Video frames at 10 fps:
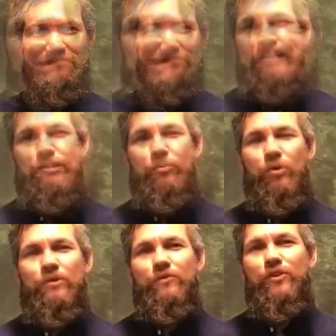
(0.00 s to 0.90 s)
And it's
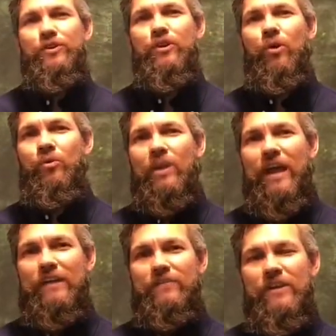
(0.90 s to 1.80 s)
important for your own
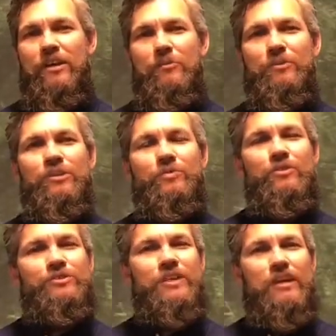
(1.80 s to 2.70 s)
life, because when
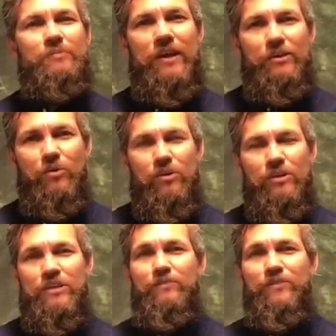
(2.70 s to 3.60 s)
you stand by your
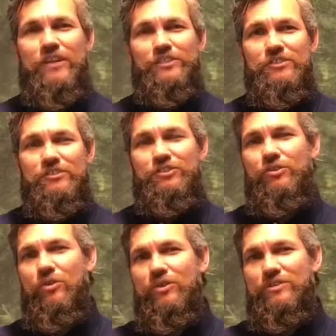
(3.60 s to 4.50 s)
convictions, you're
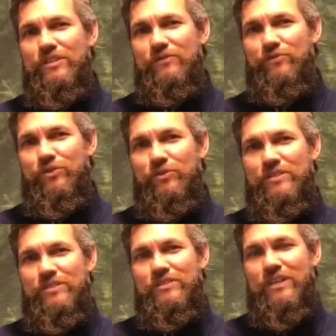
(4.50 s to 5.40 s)
going to
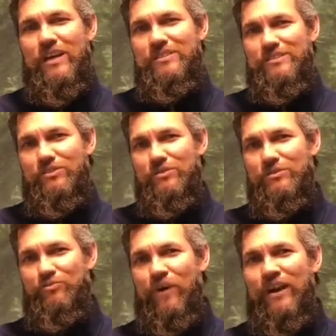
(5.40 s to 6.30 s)
influence not just those
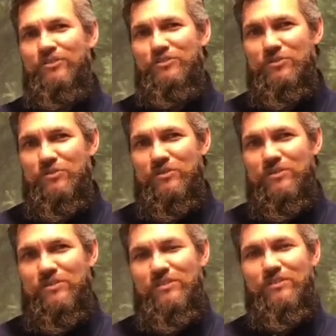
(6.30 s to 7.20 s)
around you
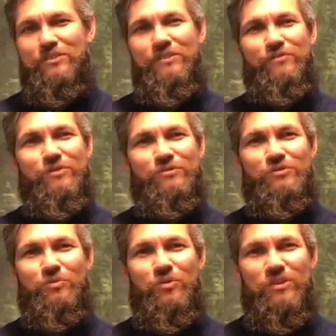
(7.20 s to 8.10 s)
or influence the
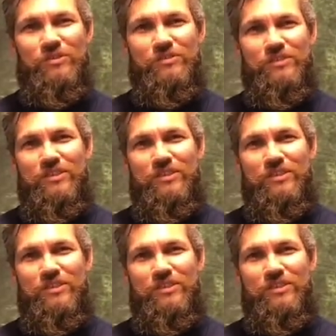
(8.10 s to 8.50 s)
world.